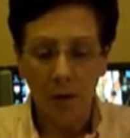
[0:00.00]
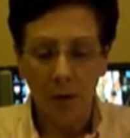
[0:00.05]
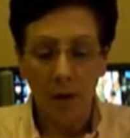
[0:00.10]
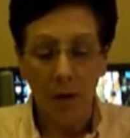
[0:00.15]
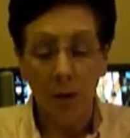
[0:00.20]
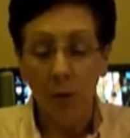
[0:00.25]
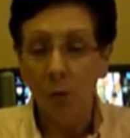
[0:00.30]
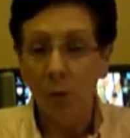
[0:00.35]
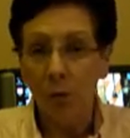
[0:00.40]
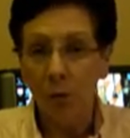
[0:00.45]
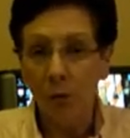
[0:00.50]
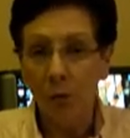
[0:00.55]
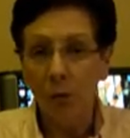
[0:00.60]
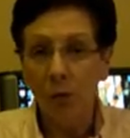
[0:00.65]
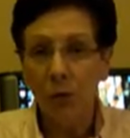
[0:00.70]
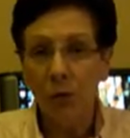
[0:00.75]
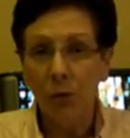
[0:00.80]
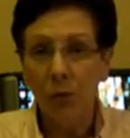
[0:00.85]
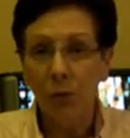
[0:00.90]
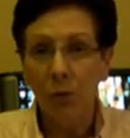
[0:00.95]
In other
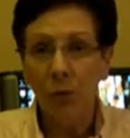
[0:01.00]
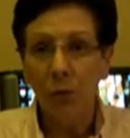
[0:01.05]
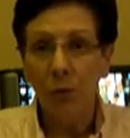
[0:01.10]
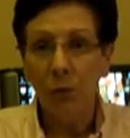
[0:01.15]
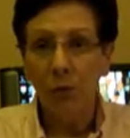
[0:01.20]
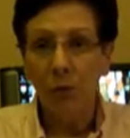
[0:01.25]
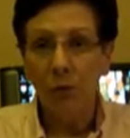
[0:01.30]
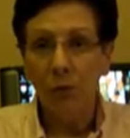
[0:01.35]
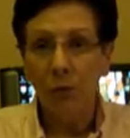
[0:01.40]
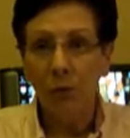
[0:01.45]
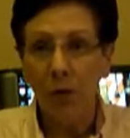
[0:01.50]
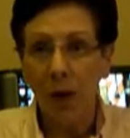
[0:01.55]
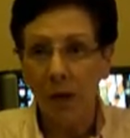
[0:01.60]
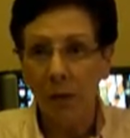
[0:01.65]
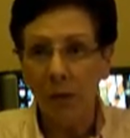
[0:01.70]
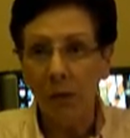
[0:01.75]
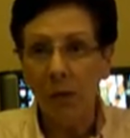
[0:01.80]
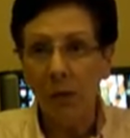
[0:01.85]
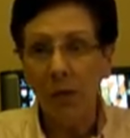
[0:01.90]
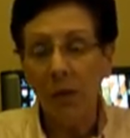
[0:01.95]
words,
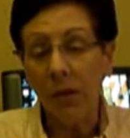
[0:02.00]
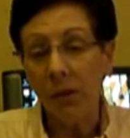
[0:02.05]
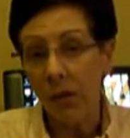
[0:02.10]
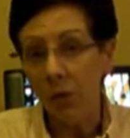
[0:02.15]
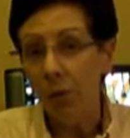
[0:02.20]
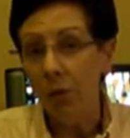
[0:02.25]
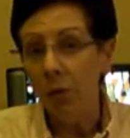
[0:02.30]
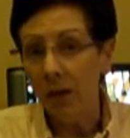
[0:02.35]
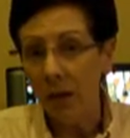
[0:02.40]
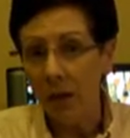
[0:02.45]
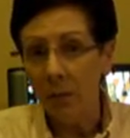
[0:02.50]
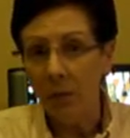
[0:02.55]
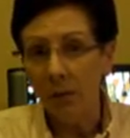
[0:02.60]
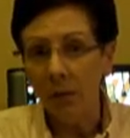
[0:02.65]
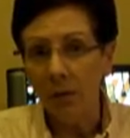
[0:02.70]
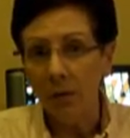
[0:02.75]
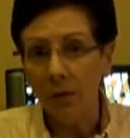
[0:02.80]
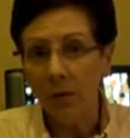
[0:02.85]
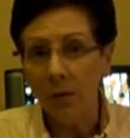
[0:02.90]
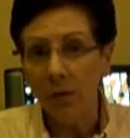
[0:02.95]
violence as entertainment.